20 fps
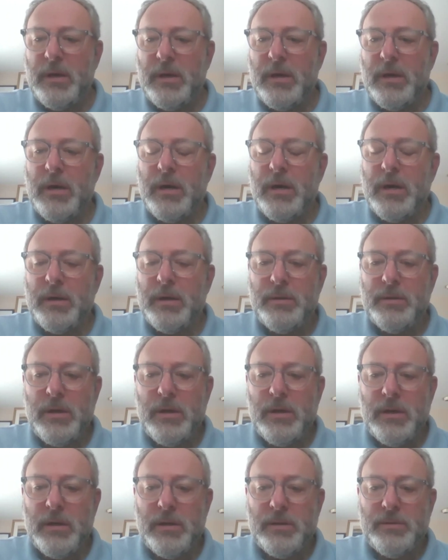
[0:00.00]

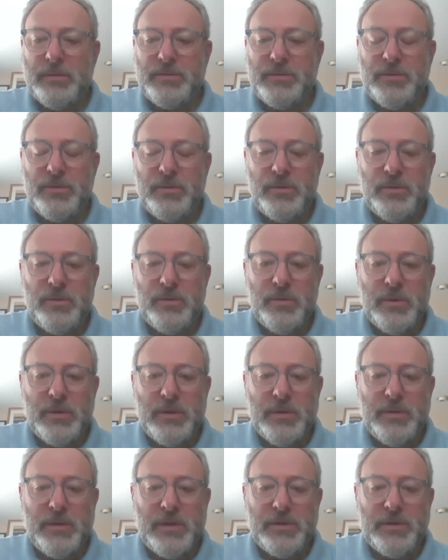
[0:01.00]

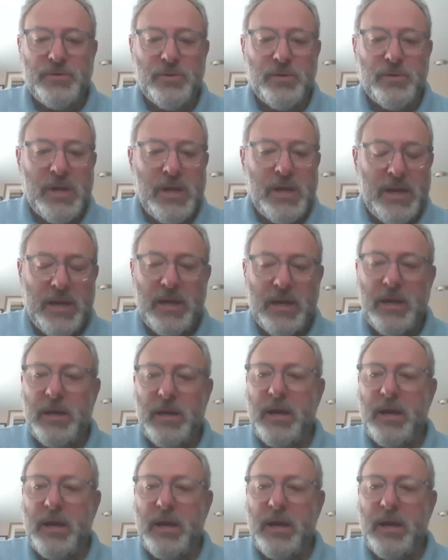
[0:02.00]
that you're getting,